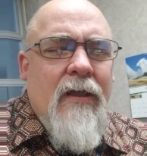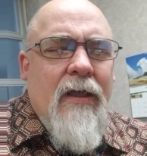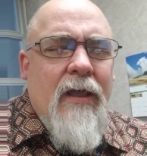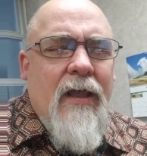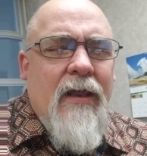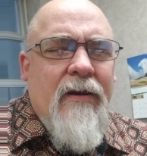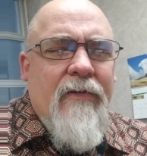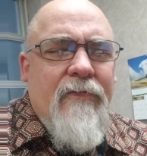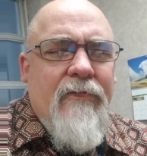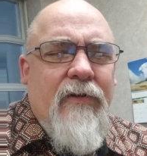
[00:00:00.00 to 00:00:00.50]

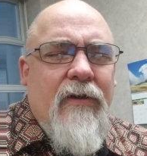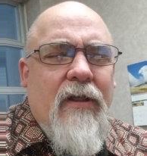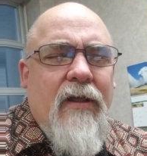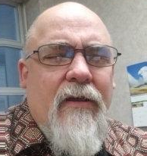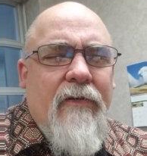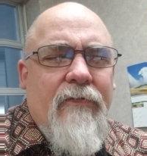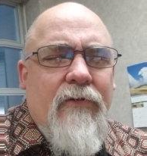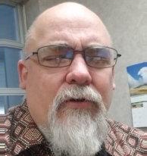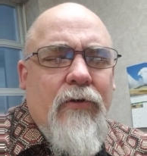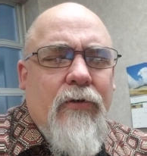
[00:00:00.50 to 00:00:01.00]
and of
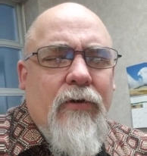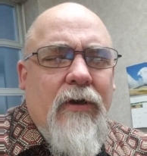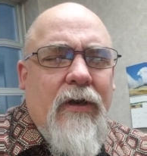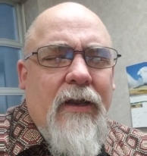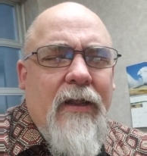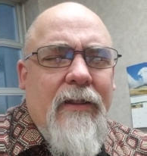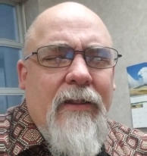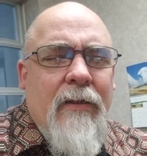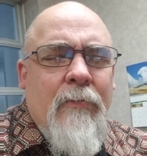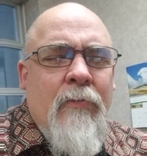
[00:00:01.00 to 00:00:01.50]
love. Lord,
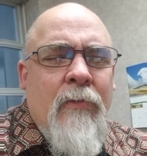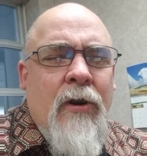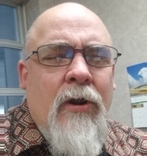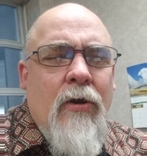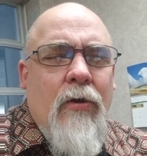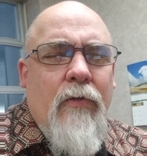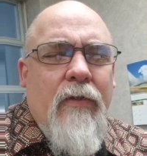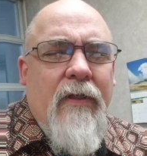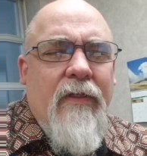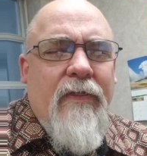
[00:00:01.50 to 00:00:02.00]
let them
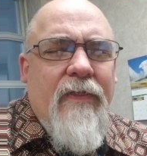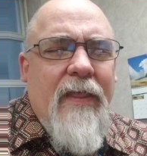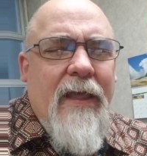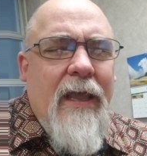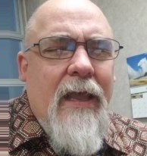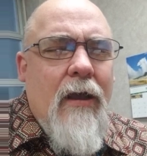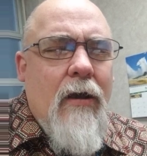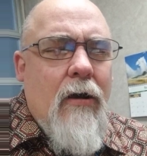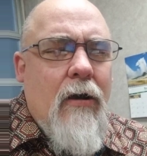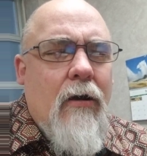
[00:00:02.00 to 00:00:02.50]
know that
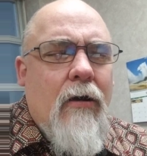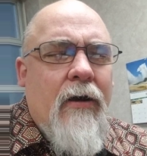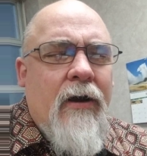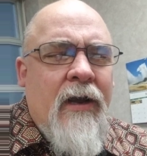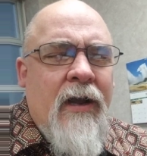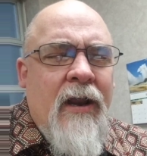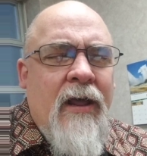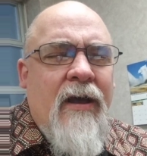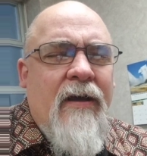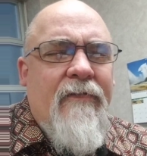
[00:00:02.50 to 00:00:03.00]
they are
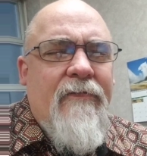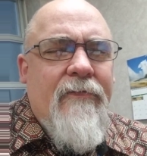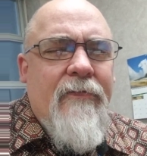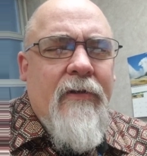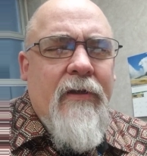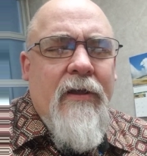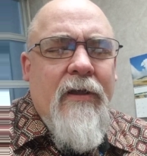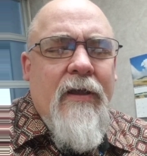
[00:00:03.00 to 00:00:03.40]
enough,